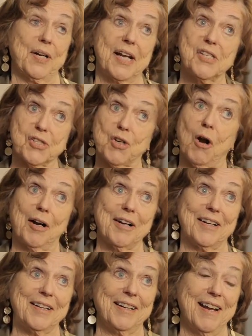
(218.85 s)
When I
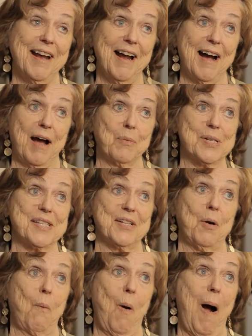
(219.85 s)
started, I was
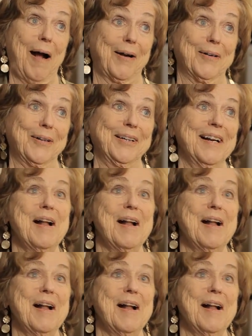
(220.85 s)
in a walker,